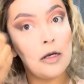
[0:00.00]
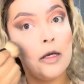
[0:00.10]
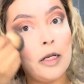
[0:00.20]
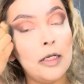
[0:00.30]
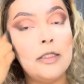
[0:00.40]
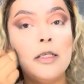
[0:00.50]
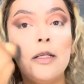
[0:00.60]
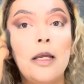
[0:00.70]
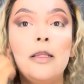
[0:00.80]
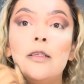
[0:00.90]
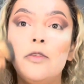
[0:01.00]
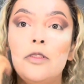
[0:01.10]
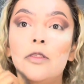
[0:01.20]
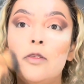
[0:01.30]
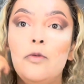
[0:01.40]
And I did get the
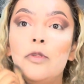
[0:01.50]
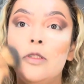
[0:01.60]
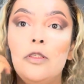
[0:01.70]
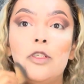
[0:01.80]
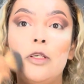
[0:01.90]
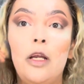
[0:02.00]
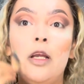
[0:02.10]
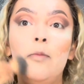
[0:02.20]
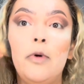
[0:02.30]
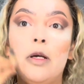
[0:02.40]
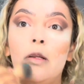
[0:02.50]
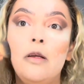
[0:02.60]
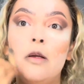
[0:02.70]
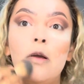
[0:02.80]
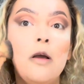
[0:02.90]
translucent shade, but
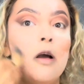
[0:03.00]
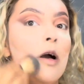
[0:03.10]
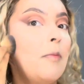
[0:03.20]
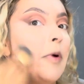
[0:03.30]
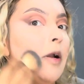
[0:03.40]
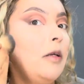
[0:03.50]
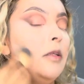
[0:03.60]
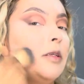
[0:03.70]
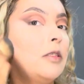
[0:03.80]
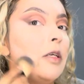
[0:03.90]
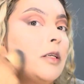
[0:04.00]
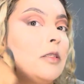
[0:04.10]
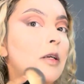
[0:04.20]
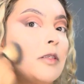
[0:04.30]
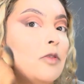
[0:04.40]
apparently this shade is
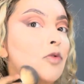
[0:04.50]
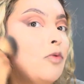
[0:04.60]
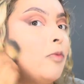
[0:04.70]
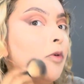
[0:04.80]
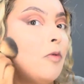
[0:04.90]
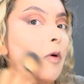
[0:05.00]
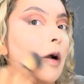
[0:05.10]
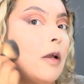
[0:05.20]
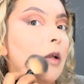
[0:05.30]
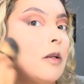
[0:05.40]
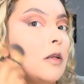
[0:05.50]
like super white.